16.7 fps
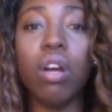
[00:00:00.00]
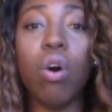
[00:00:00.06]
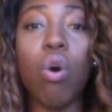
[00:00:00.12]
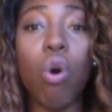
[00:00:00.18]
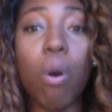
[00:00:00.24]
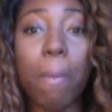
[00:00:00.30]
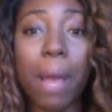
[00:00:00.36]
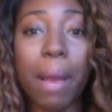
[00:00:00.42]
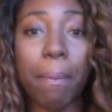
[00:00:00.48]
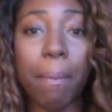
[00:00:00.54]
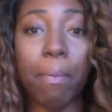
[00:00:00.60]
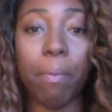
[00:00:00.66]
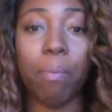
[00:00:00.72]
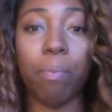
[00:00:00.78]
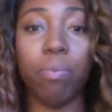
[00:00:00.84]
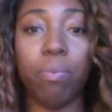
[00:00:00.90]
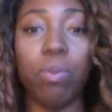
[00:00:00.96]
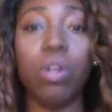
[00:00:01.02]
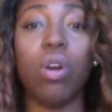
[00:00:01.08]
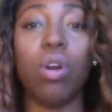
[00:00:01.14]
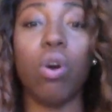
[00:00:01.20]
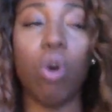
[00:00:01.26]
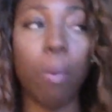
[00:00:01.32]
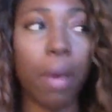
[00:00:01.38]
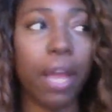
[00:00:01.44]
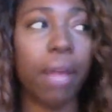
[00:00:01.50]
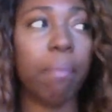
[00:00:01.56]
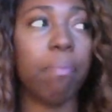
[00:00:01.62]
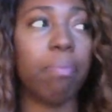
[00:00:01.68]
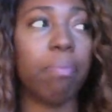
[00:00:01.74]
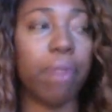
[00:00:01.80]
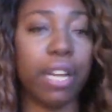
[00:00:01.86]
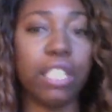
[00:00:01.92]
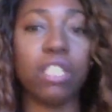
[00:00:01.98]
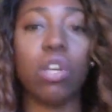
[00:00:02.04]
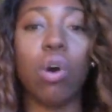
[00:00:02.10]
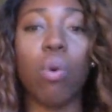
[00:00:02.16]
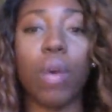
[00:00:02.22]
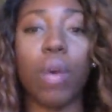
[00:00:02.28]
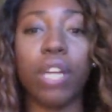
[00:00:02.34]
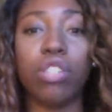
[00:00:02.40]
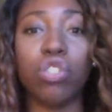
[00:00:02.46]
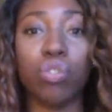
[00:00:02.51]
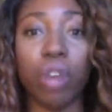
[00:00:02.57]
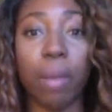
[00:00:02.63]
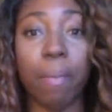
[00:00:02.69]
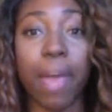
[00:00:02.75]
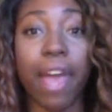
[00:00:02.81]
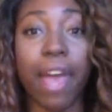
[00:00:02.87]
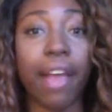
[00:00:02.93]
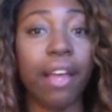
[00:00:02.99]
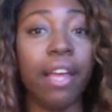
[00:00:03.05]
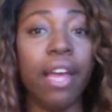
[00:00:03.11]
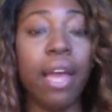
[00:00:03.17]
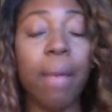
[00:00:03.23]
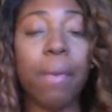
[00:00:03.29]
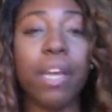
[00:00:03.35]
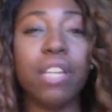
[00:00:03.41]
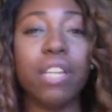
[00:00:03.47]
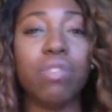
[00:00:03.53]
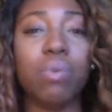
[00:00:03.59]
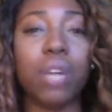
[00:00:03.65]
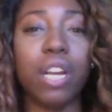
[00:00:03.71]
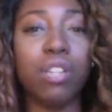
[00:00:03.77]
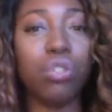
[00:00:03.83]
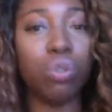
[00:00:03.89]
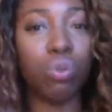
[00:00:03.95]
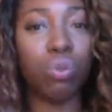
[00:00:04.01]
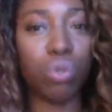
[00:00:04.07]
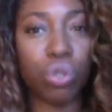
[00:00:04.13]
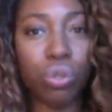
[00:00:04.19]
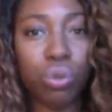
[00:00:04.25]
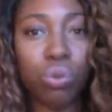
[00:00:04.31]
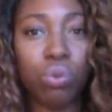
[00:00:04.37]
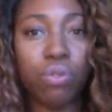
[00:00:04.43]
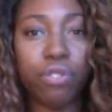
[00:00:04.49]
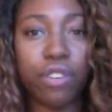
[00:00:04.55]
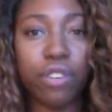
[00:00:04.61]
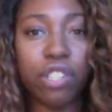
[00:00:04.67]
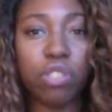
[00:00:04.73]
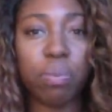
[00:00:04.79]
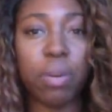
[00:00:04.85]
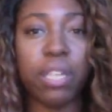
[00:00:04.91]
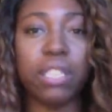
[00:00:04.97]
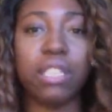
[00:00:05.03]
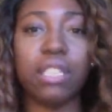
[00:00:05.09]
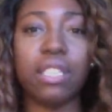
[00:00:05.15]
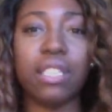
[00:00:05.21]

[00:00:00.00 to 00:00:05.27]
all my braids going straight back, because when I do 2 French braids to the